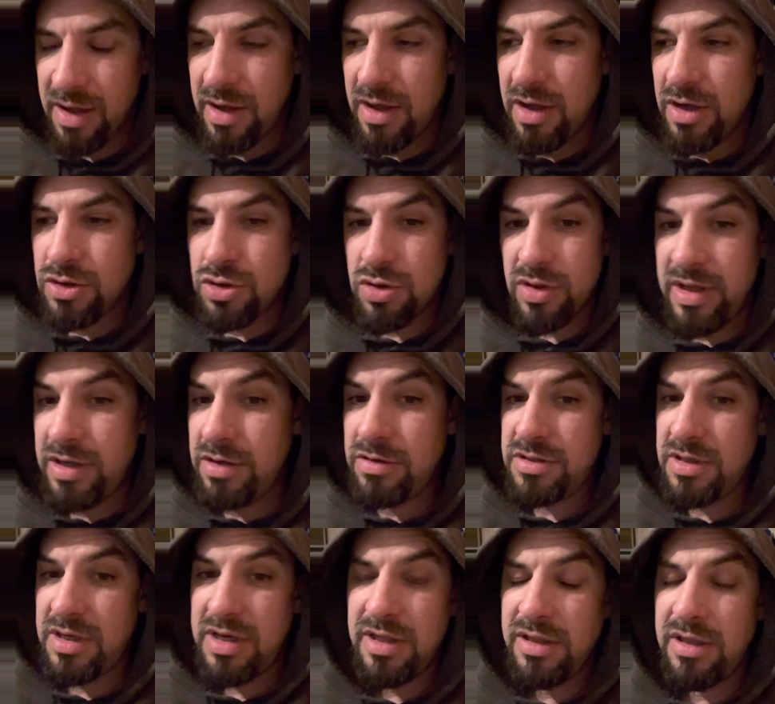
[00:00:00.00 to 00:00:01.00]
So they
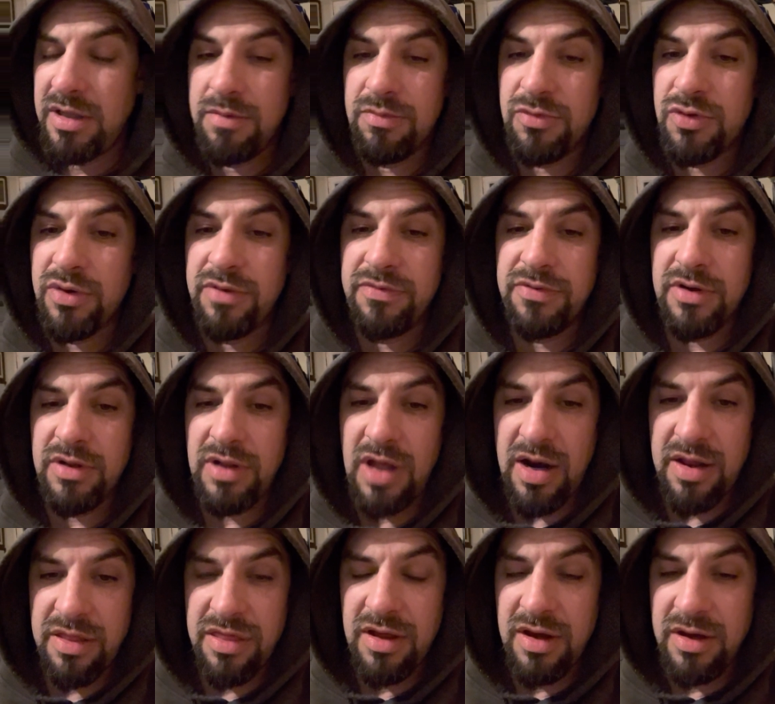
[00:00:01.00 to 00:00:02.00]
use the helium-3 for a
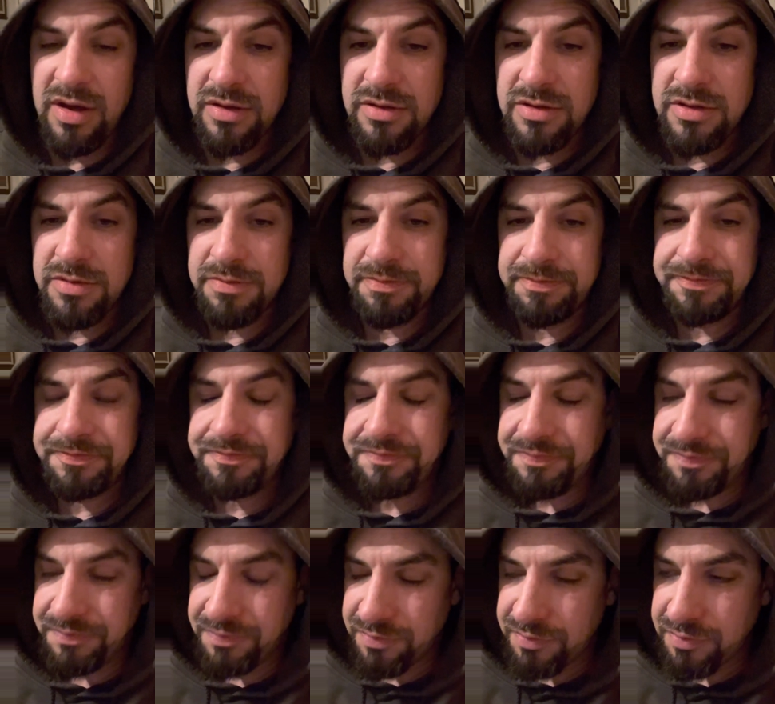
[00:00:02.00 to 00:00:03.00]
lot of things.
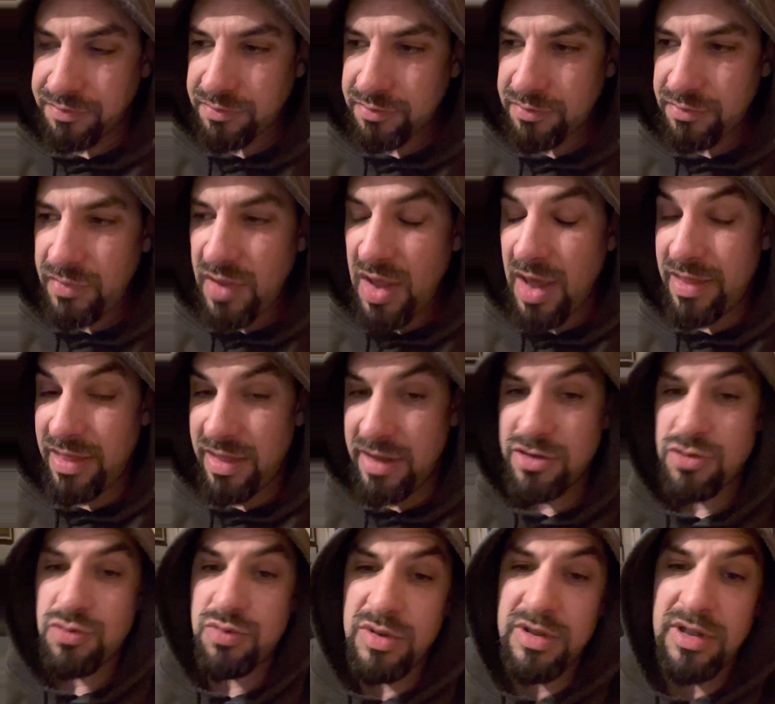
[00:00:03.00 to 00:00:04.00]

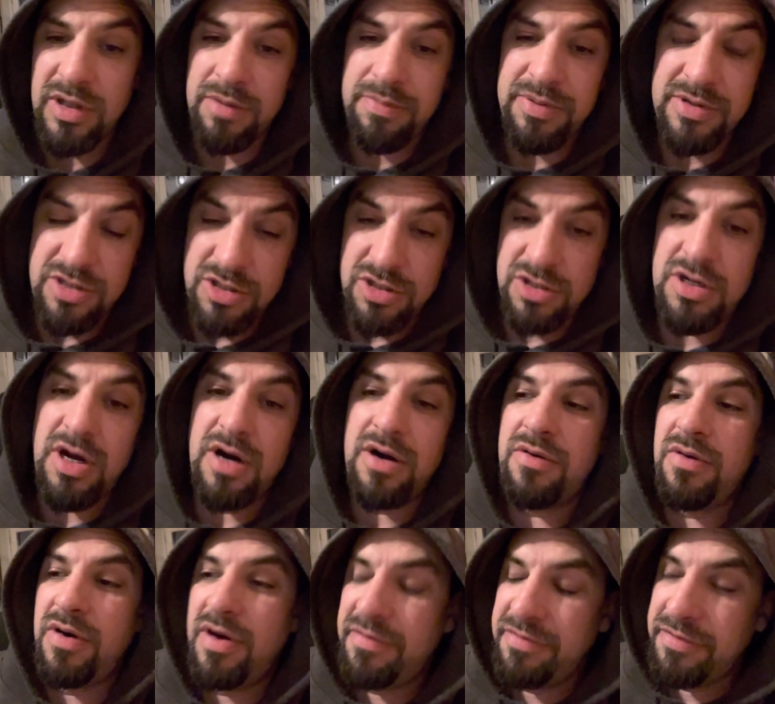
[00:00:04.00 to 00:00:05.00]
This really pisses
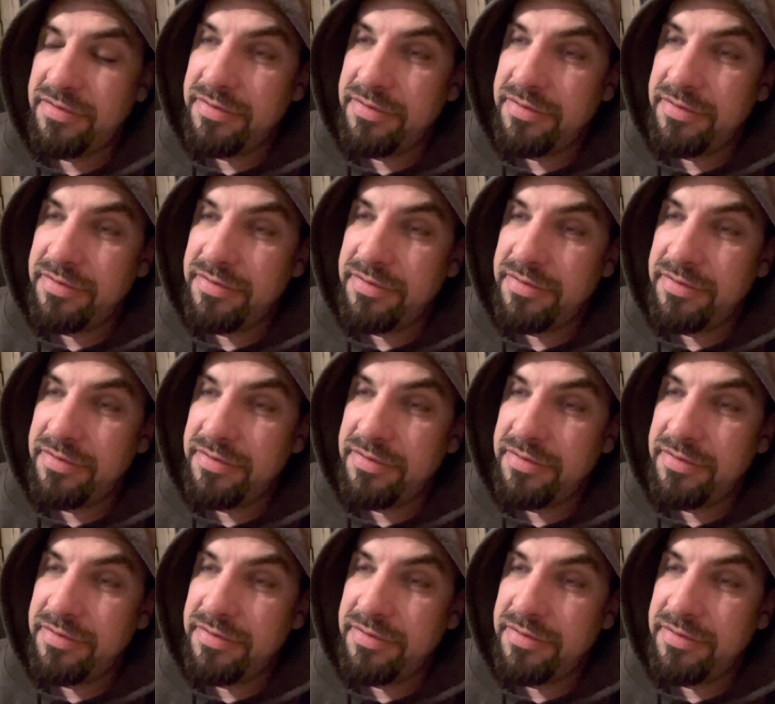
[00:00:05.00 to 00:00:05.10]
Darrow off.